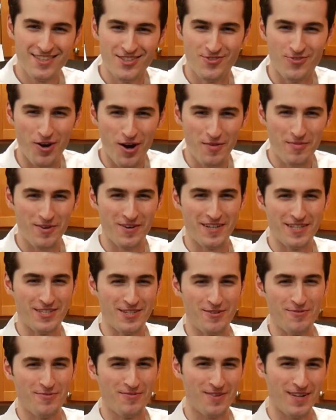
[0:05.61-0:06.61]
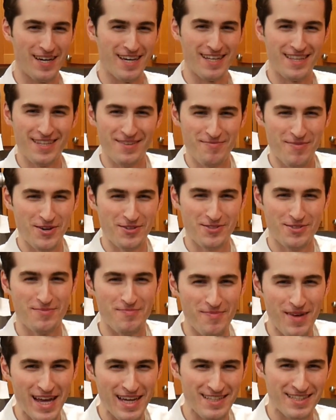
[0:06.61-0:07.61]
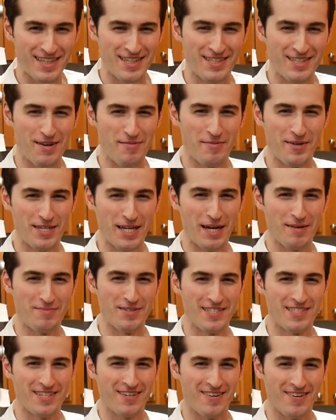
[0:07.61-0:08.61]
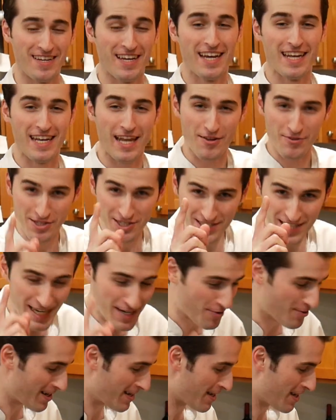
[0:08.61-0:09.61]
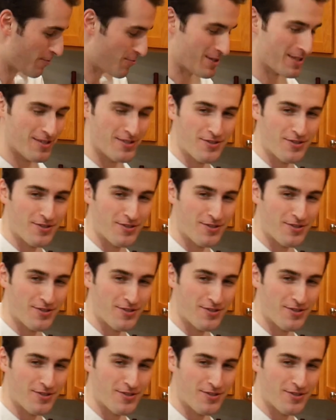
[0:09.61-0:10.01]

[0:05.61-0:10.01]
strawberry souffle, the most amazing summertime dessert. Now, the secret with the